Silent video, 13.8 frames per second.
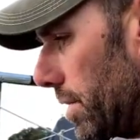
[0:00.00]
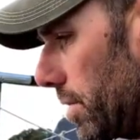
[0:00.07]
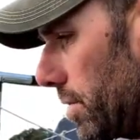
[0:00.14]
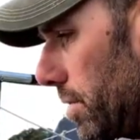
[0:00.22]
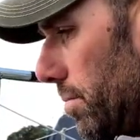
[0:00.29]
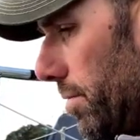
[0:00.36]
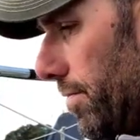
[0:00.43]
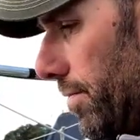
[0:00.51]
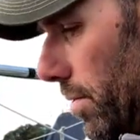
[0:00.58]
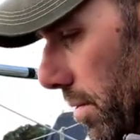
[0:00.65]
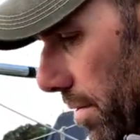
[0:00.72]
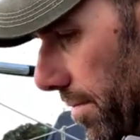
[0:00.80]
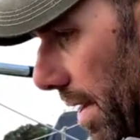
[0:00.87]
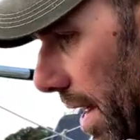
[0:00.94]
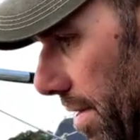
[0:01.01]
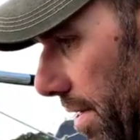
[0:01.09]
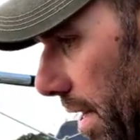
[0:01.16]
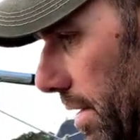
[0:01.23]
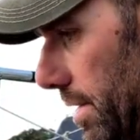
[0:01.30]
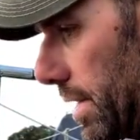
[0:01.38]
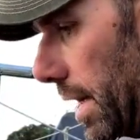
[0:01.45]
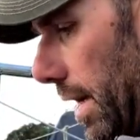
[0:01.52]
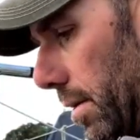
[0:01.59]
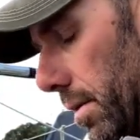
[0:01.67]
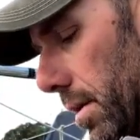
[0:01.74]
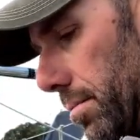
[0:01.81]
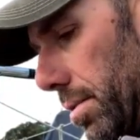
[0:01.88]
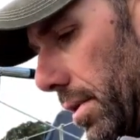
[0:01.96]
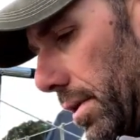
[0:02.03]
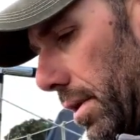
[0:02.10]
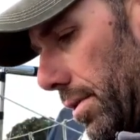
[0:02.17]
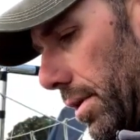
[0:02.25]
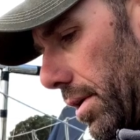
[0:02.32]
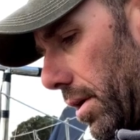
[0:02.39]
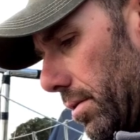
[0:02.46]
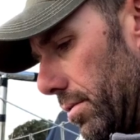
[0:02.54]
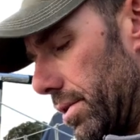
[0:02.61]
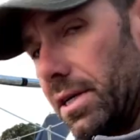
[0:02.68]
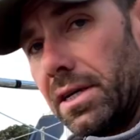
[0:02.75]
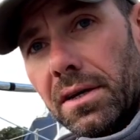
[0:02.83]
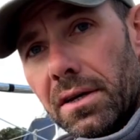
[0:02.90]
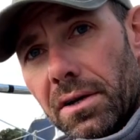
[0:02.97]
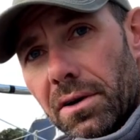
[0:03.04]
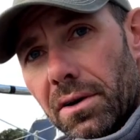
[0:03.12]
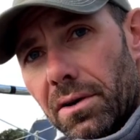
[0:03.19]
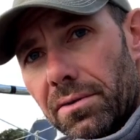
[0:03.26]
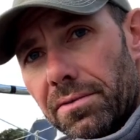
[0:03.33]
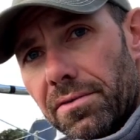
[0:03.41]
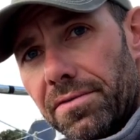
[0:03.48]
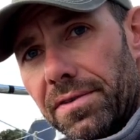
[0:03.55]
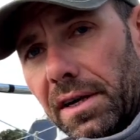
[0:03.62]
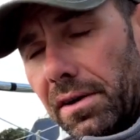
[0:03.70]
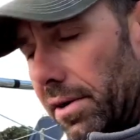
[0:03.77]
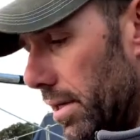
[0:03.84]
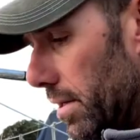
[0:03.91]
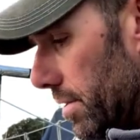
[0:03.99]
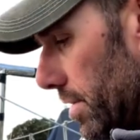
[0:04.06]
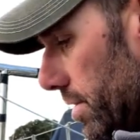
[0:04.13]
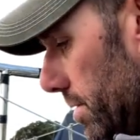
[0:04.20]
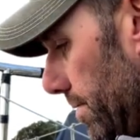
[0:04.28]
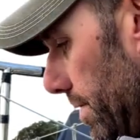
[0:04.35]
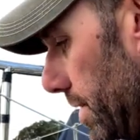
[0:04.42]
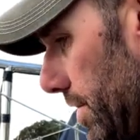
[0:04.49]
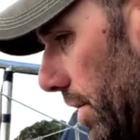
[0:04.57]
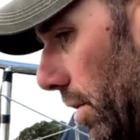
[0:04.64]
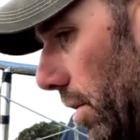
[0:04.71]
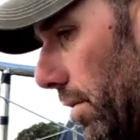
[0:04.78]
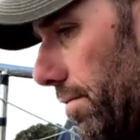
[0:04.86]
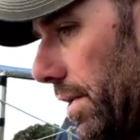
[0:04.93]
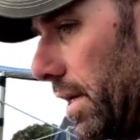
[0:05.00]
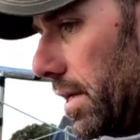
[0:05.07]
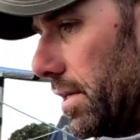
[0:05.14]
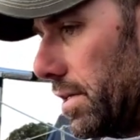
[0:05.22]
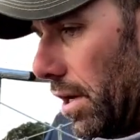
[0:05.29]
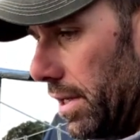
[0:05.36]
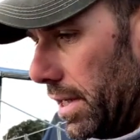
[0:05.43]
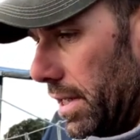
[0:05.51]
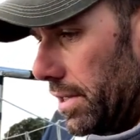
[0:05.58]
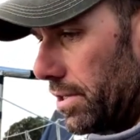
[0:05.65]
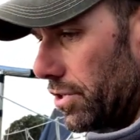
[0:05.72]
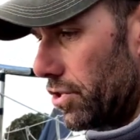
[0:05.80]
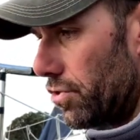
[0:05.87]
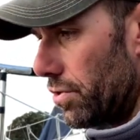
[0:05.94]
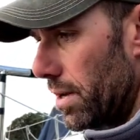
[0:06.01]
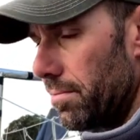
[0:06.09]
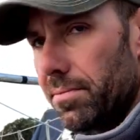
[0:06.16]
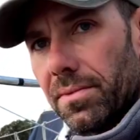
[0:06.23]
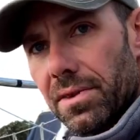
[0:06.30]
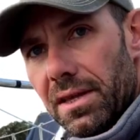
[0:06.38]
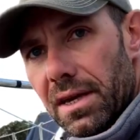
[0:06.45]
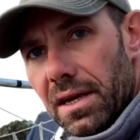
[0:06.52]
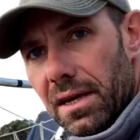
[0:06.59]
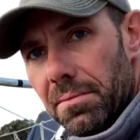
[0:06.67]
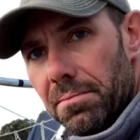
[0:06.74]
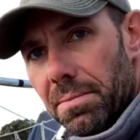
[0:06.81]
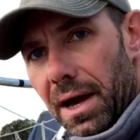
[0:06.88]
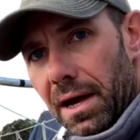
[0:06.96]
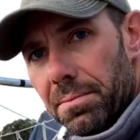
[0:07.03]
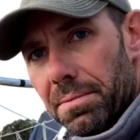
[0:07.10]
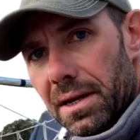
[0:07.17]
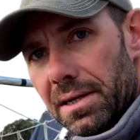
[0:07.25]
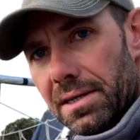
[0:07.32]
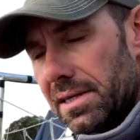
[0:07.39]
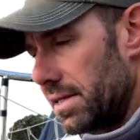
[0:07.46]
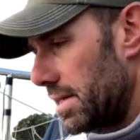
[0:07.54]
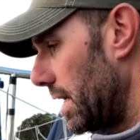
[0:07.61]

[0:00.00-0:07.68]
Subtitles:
to do before I flat that down and put another coat of filler in, just to finish it off, is I need to trim the back pieces